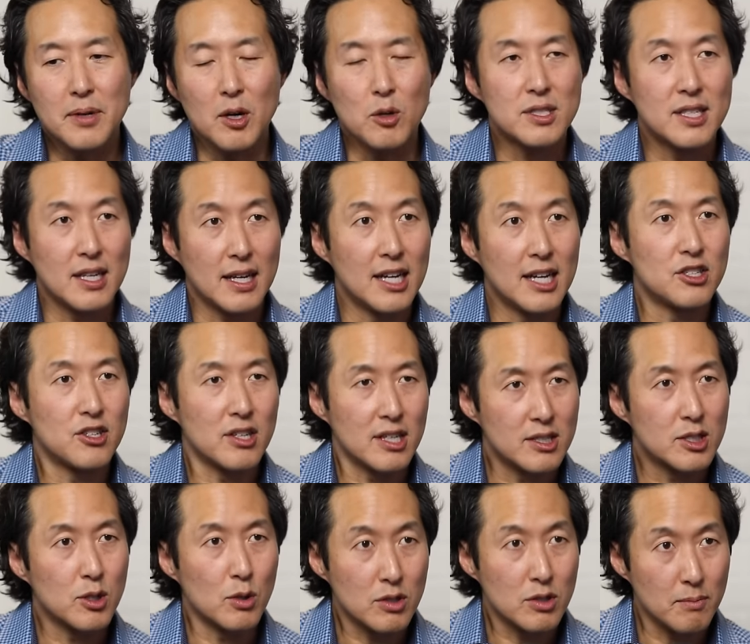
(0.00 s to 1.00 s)
post occasionally
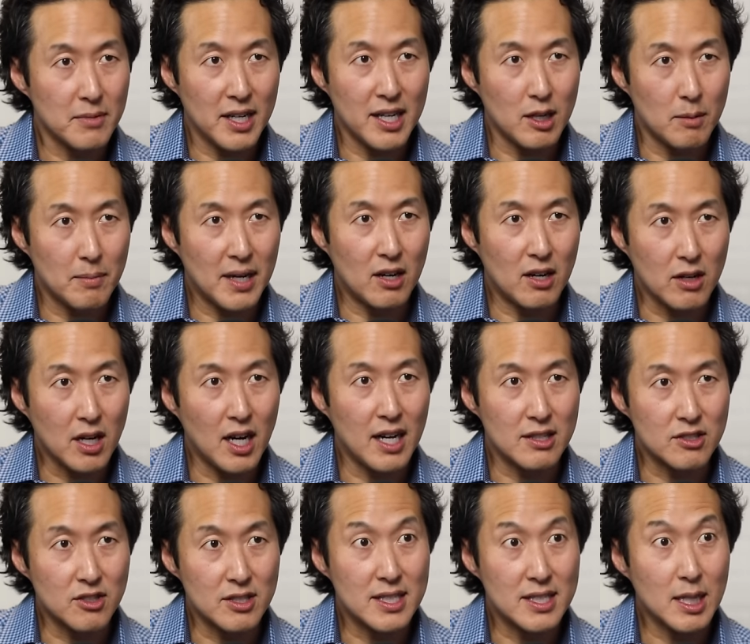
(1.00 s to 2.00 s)
on social media about
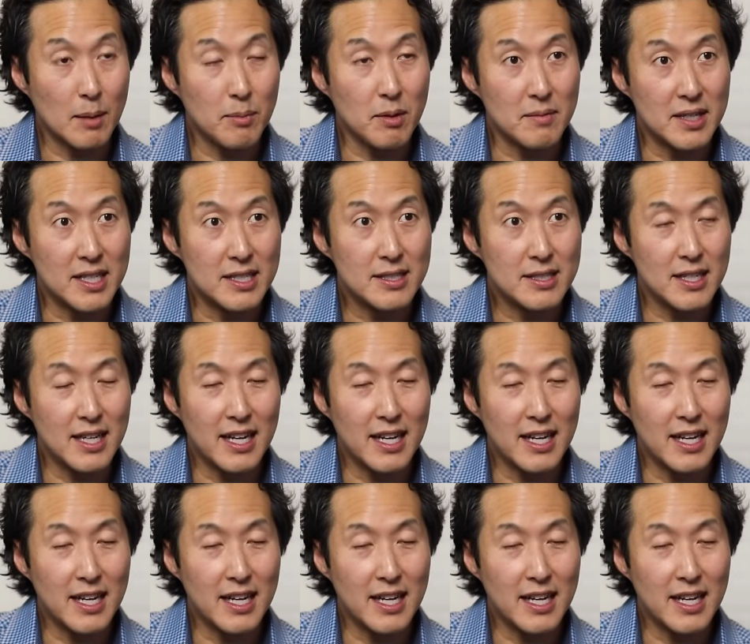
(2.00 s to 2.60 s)
collagen supplements,